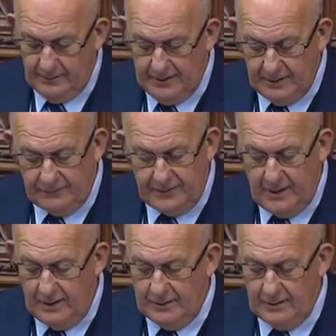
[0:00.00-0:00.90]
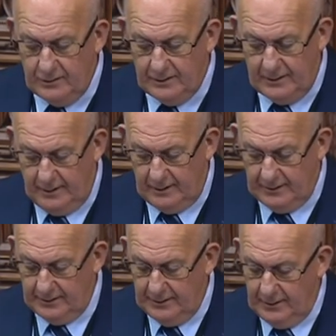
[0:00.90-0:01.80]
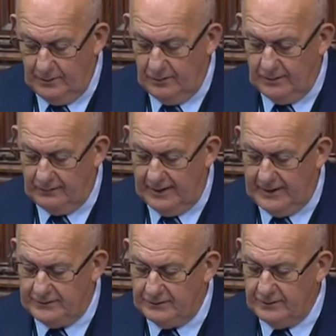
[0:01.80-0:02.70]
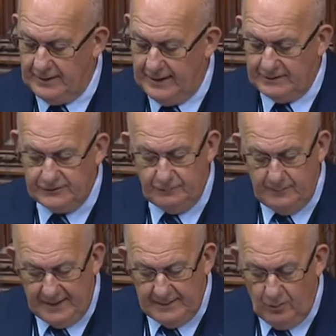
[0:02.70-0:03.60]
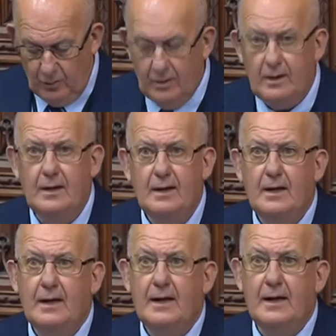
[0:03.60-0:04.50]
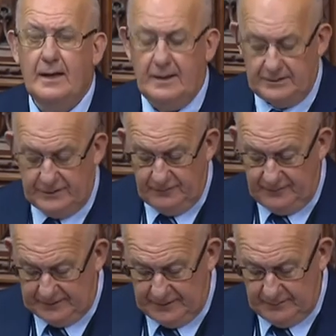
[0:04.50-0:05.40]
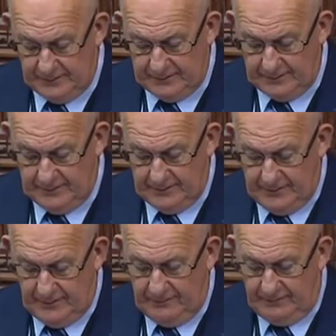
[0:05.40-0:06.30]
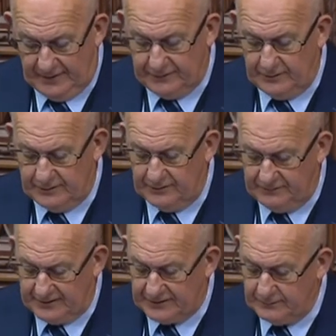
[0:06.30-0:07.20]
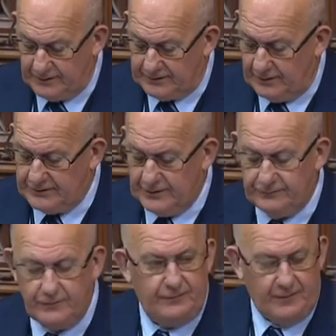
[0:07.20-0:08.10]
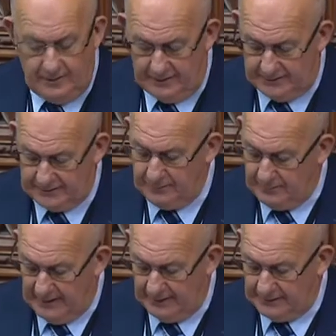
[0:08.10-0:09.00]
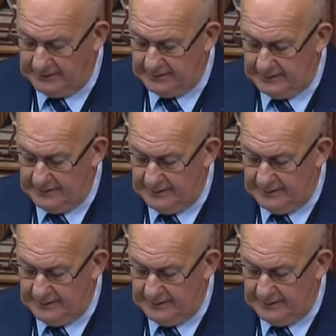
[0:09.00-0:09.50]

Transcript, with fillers: the reign of terror in Northern Ireland would have led to the deaths of many more innocent victims. Veterans and victims are searching for fairness and balance